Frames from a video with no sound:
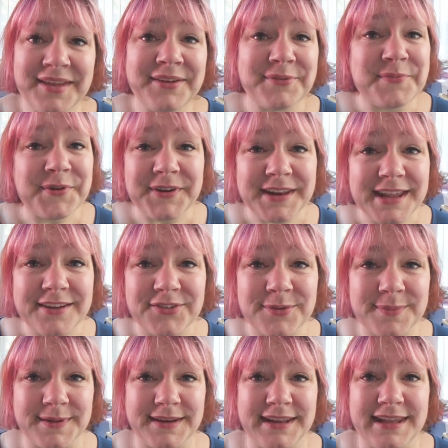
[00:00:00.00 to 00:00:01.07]
Good morning,
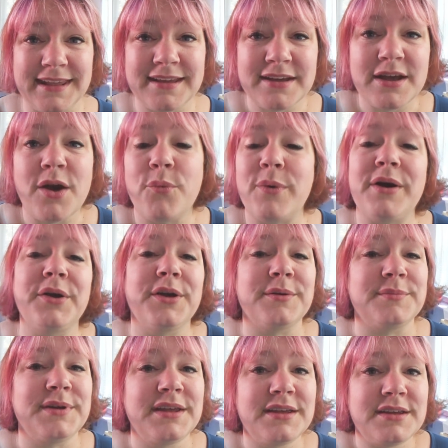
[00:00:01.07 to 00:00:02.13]
everybody.
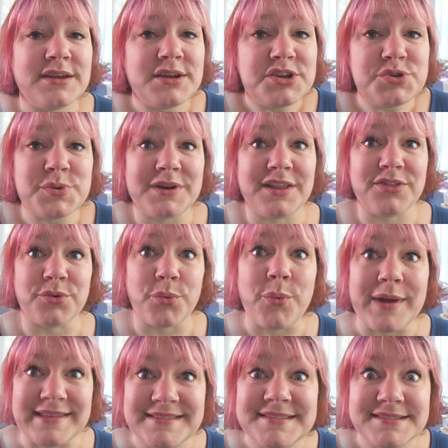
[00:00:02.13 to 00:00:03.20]
Welcome to another
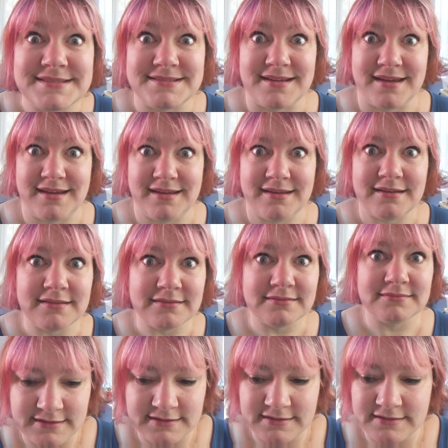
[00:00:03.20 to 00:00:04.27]
Wednesday.
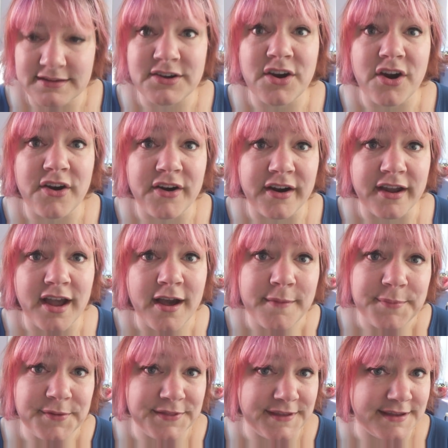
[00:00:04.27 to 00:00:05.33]
There are a
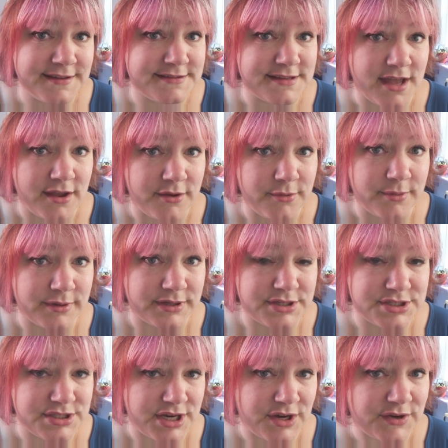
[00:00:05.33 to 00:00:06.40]
couple things I want to
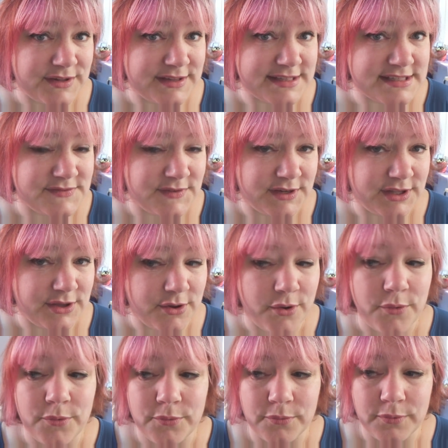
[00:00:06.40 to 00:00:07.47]
share in this
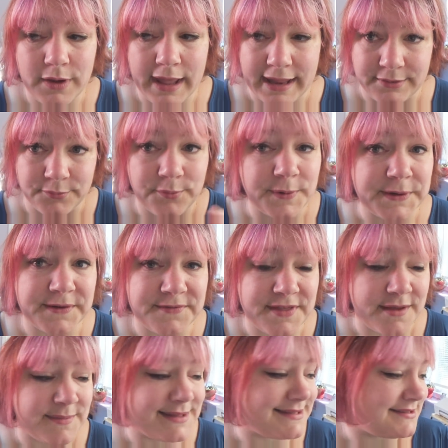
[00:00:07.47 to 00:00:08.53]
video, and one of
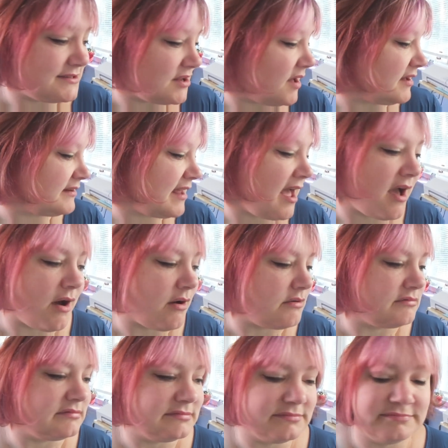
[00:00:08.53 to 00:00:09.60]
them is not
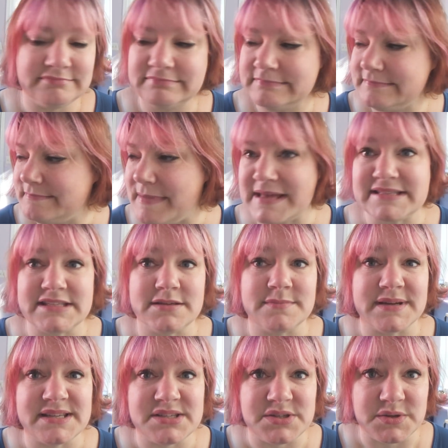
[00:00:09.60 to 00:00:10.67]
how messy
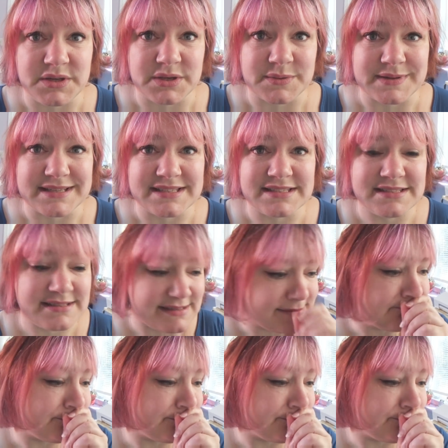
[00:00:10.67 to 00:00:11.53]
my studio is.